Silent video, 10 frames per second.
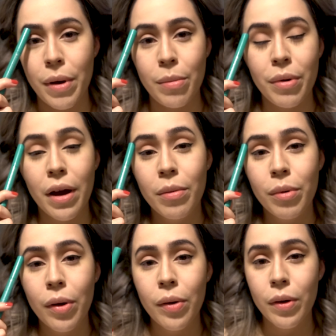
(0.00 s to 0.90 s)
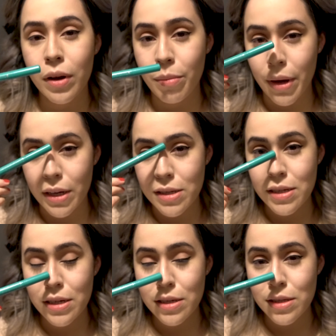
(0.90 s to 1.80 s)
my brow bone, my
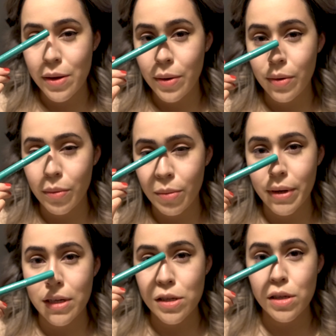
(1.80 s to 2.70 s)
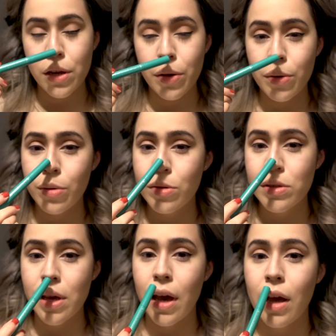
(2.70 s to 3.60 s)
T-zone, well, my
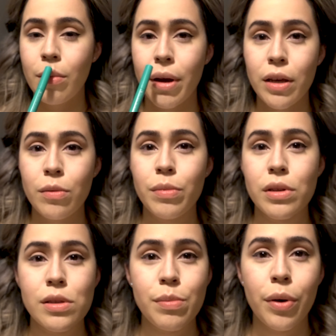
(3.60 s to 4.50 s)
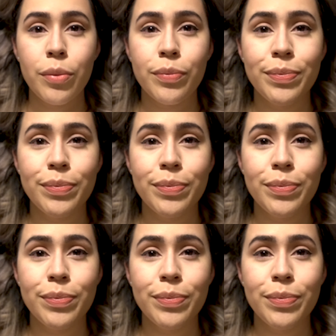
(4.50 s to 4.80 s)
nose, and my Cupid's bow.